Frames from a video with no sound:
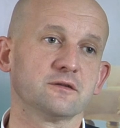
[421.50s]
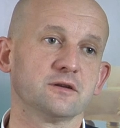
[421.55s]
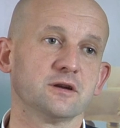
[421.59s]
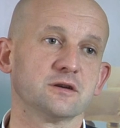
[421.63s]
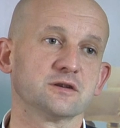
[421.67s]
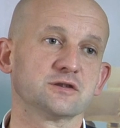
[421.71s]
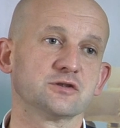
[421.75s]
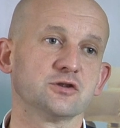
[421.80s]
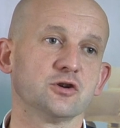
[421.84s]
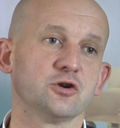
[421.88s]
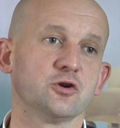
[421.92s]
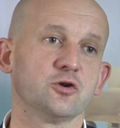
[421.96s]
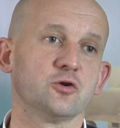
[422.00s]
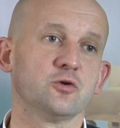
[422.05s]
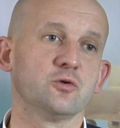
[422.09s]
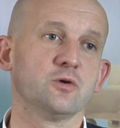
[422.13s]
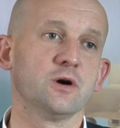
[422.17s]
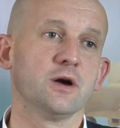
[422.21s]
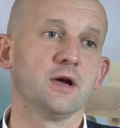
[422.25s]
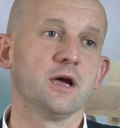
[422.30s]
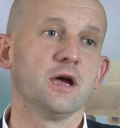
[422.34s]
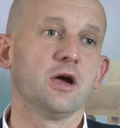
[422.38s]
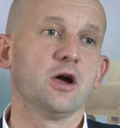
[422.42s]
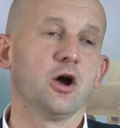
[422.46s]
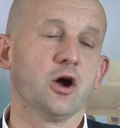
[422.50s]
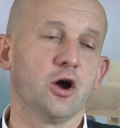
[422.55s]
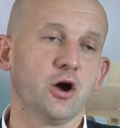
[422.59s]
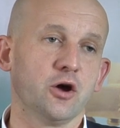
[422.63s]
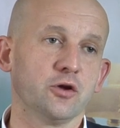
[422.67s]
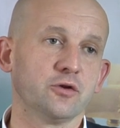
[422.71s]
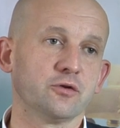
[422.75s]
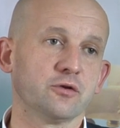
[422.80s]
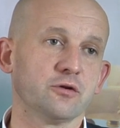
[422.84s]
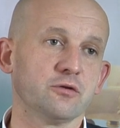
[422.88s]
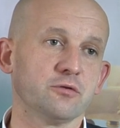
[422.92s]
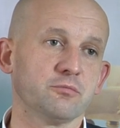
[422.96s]
there's no
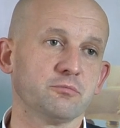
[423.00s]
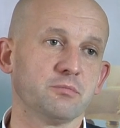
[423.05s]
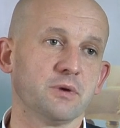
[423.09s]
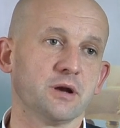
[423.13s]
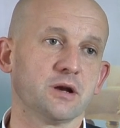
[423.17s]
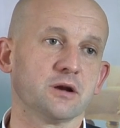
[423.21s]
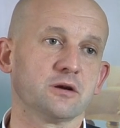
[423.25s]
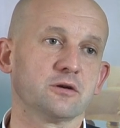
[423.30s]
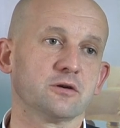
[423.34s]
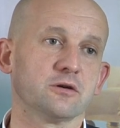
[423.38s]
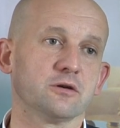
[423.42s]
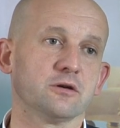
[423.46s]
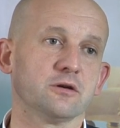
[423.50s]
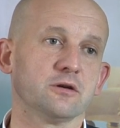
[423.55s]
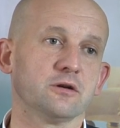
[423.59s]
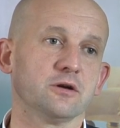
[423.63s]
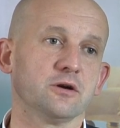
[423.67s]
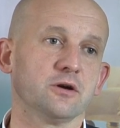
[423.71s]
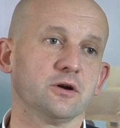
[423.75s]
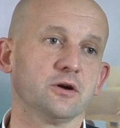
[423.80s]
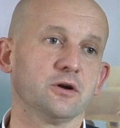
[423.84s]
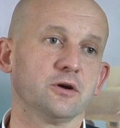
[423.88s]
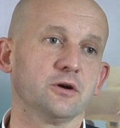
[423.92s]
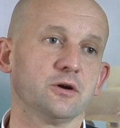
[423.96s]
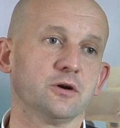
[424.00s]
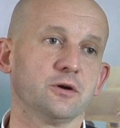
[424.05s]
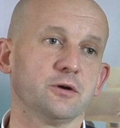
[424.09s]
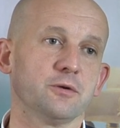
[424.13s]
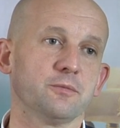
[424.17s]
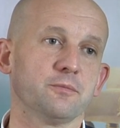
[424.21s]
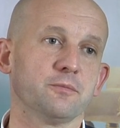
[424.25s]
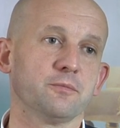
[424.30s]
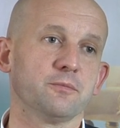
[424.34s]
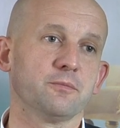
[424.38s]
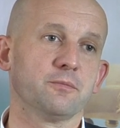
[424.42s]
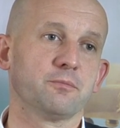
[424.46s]
other medical
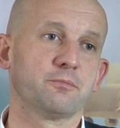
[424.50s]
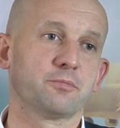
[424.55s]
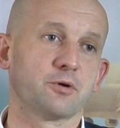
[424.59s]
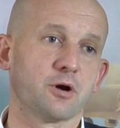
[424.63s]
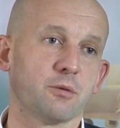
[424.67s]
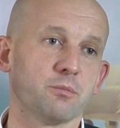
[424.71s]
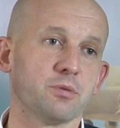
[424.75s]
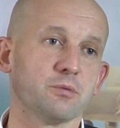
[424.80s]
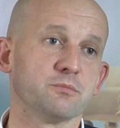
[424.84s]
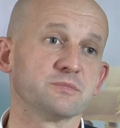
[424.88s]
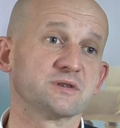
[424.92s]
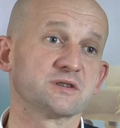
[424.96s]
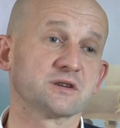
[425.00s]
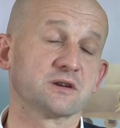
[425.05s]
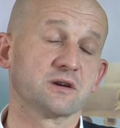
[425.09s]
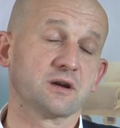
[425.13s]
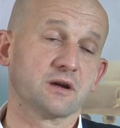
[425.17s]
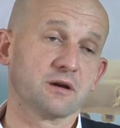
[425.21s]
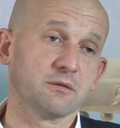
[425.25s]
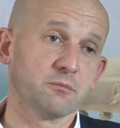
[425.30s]
problems,